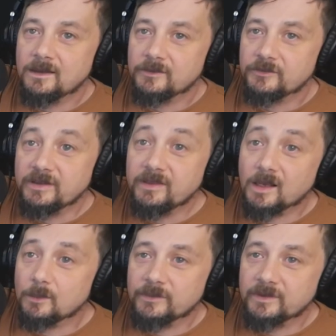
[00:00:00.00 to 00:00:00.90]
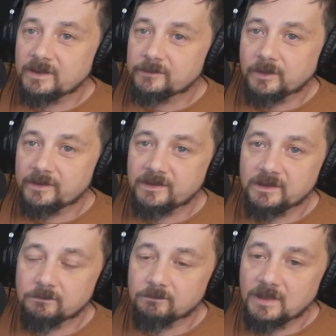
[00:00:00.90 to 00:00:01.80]
she thought it was an
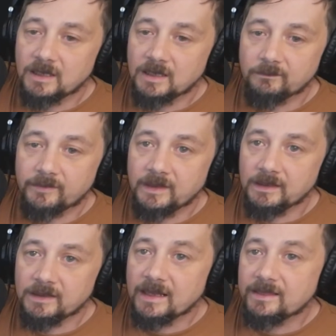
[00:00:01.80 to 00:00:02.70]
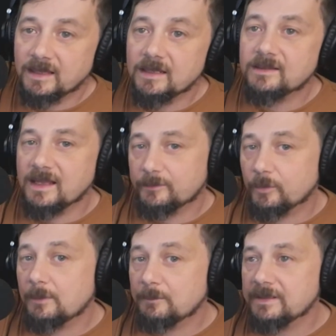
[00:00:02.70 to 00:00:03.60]
interesting kind of thing. And I think that's
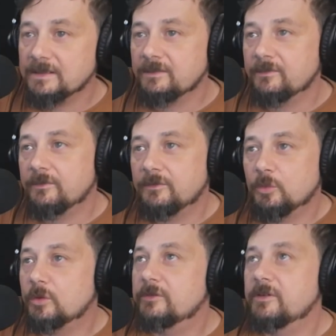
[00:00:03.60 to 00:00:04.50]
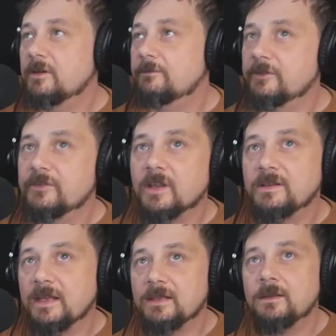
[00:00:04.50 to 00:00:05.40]
what I'm leaning towards for
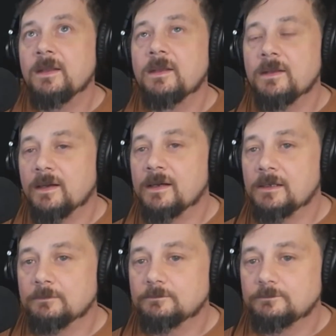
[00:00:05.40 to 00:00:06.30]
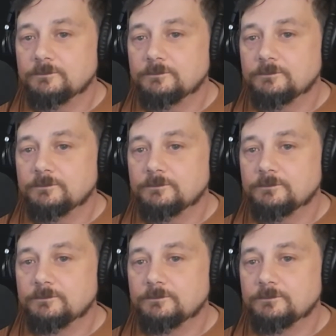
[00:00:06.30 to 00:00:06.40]
Sunday. Um,